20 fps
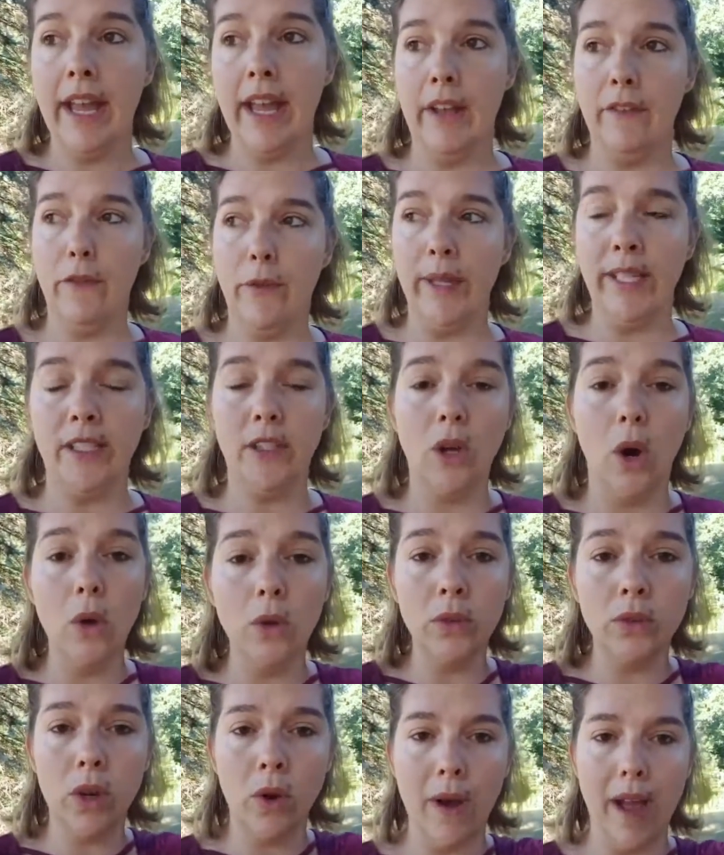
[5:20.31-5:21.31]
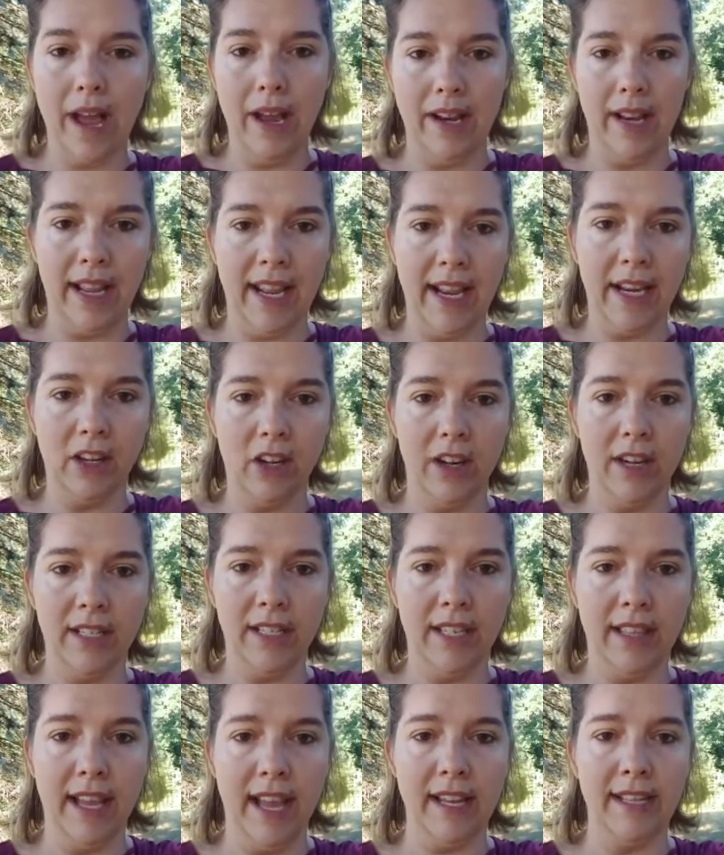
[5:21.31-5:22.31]
If we don't know how to anchor
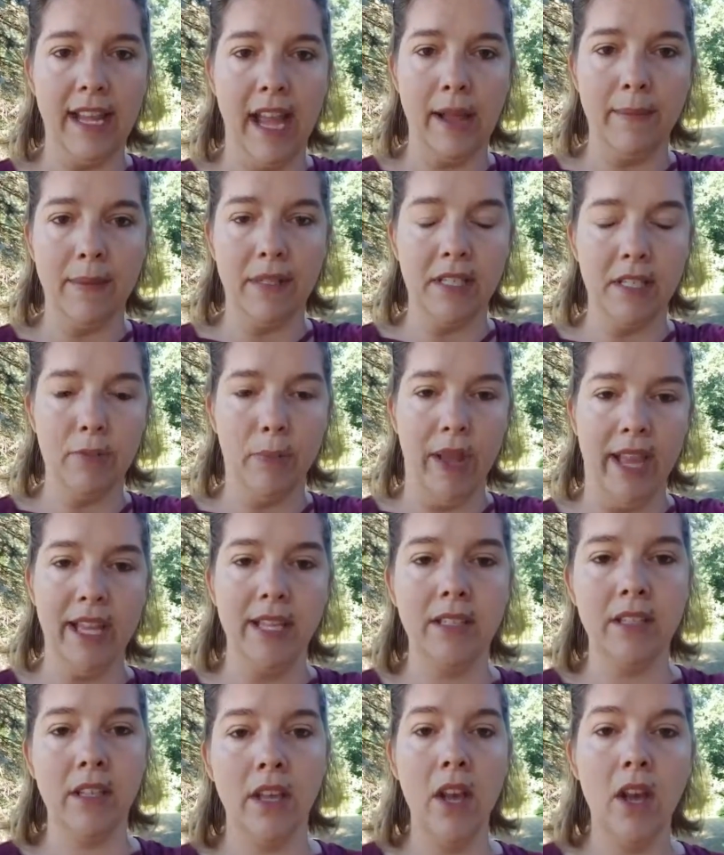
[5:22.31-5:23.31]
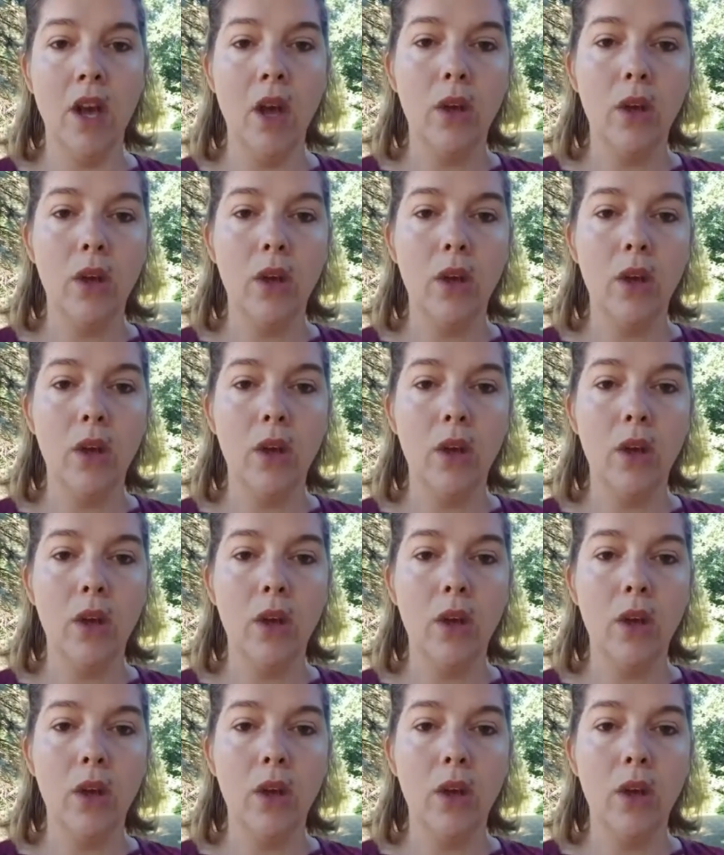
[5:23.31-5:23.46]
into that time and space,